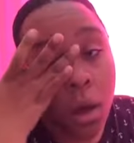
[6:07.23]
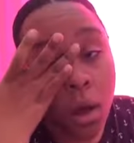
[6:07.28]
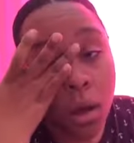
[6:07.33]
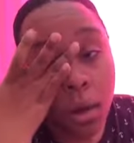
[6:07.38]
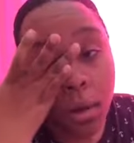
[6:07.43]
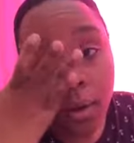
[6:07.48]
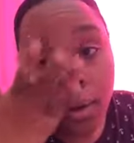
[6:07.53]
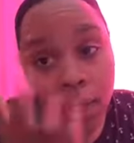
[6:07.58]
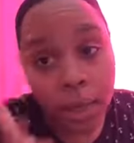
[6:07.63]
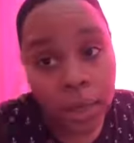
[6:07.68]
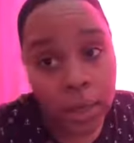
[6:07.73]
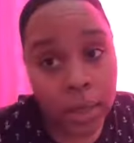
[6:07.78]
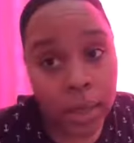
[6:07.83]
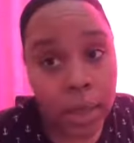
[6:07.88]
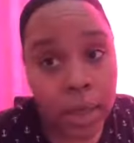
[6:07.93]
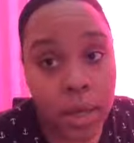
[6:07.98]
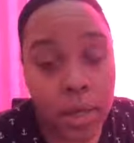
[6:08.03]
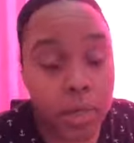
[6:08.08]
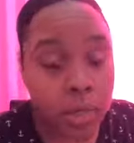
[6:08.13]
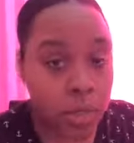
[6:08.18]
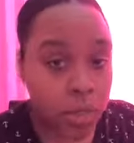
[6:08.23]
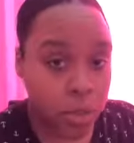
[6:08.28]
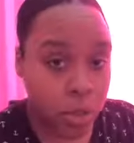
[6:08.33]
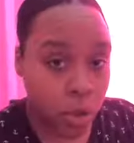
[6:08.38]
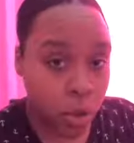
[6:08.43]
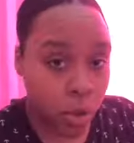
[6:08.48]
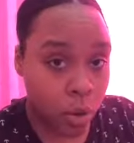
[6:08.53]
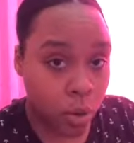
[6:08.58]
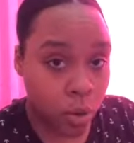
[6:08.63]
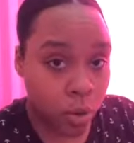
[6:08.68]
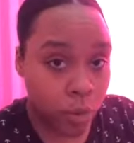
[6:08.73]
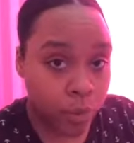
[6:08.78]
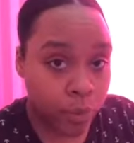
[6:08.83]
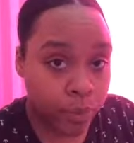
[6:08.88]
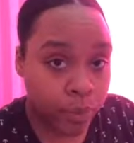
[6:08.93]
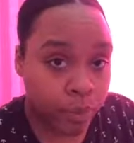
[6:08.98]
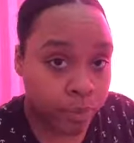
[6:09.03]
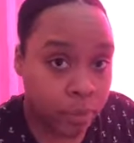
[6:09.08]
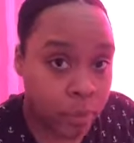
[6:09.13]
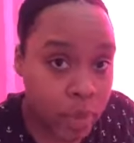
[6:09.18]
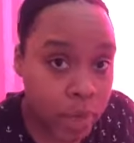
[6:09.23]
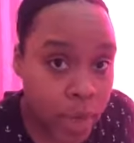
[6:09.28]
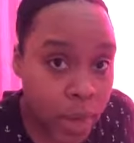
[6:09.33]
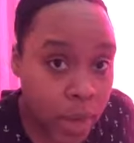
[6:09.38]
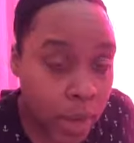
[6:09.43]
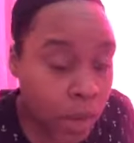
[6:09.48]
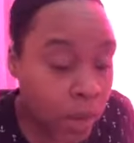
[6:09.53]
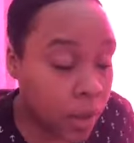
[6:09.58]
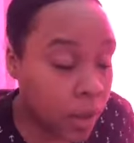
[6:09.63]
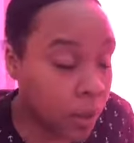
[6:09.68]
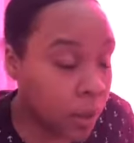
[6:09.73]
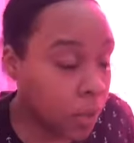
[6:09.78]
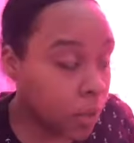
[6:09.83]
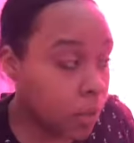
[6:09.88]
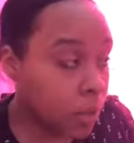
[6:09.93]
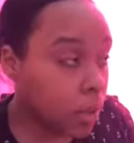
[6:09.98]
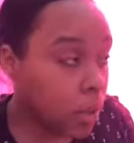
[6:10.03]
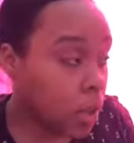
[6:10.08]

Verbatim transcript: Okay guys, so now